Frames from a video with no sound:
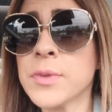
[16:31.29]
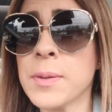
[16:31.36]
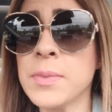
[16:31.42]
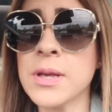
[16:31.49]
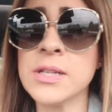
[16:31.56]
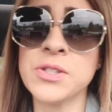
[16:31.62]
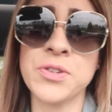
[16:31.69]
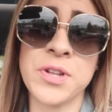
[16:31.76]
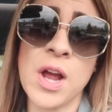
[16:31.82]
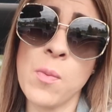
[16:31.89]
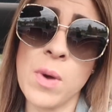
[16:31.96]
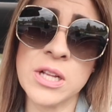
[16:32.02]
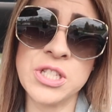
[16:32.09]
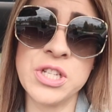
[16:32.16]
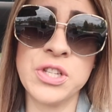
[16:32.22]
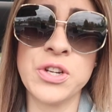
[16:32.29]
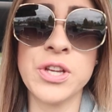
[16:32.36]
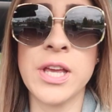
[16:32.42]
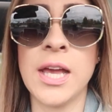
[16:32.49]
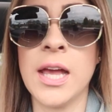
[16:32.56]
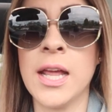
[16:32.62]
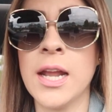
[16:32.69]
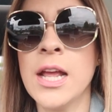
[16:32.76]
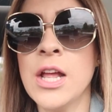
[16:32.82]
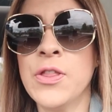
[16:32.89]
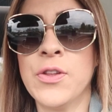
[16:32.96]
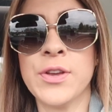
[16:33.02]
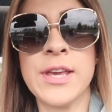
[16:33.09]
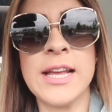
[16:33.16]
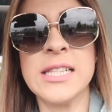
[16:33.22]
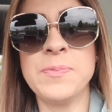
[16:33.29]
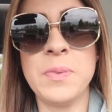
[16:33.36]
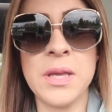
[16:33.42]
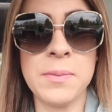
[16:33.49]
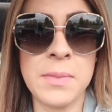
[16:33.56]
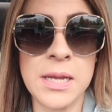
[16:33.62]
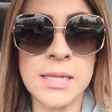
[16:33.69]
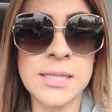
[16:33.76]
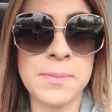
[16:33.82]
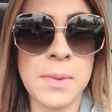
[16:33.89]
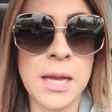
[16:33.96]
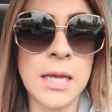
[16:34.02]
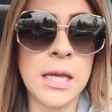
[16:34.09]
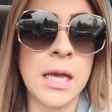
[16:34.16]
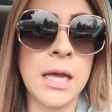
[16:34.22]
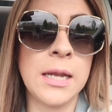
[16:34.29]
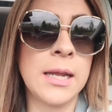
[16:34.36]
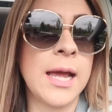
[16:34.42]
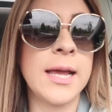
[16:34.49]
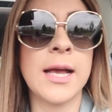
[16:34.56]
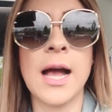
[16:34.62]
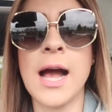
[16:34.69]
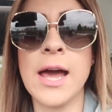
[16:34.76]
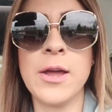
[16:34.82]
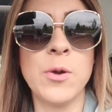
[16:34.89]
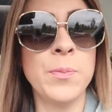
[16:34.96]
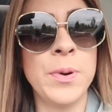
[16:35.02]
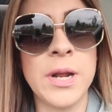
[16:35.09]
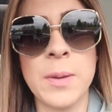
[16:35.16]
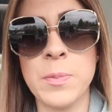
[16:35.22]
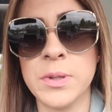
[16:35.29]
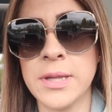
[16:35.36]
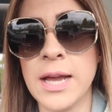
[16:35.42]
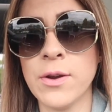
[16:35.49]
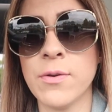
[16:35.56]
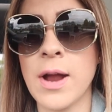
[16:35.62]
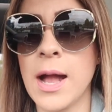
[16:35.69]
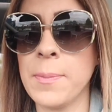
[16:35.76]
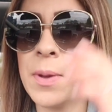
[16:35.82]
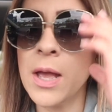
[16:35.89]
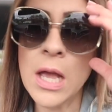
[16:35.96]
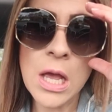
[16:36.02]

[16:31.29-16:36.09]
because they're not watching their kid's being mean to my kid. Like, I don't put up with that crap.